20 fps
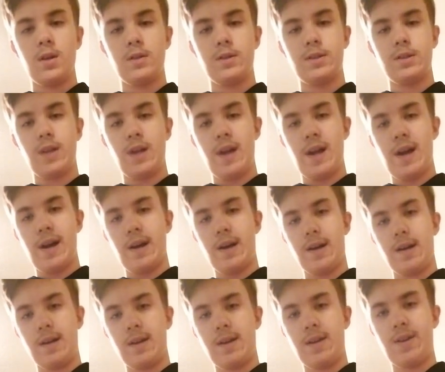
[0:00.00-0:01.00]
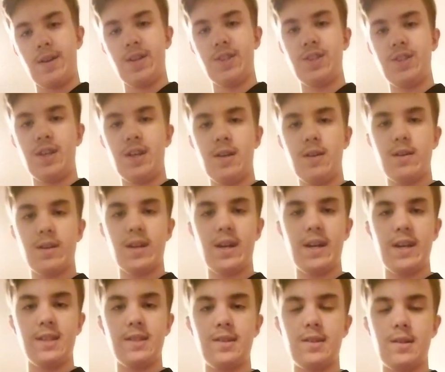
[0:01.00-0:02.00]
So yeah, that's it,
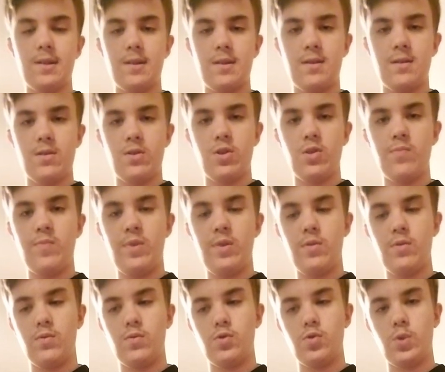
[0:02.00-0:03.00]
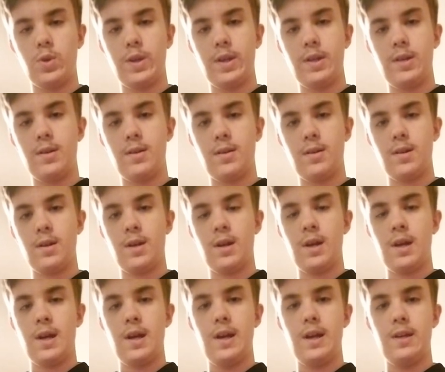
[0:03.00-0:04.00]
guys. Hope you enjoyed,
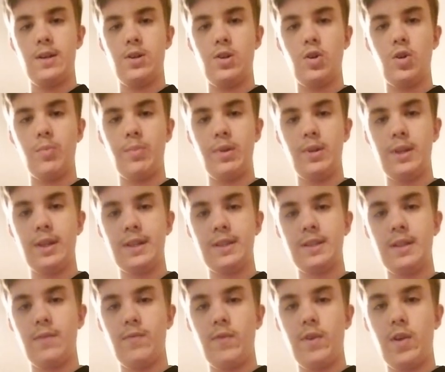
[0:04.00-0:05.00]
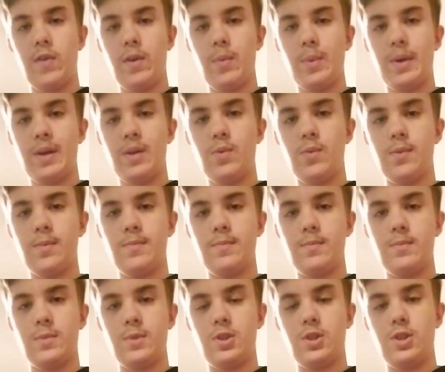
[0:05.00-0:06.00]
and I hope you listened very well
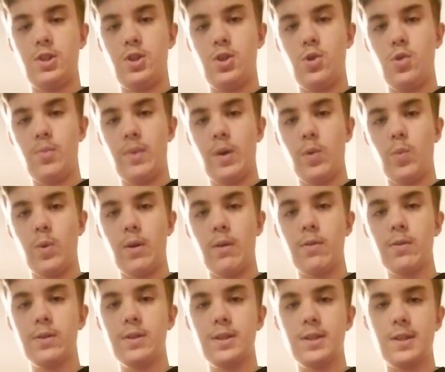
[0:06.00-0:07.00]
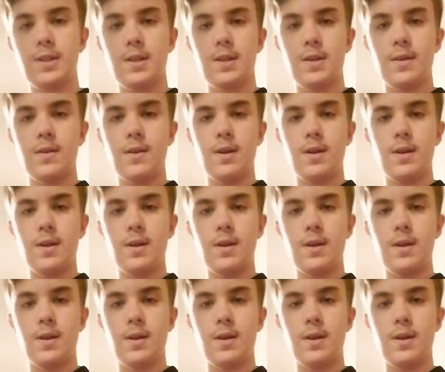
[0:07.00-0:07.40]
to my words.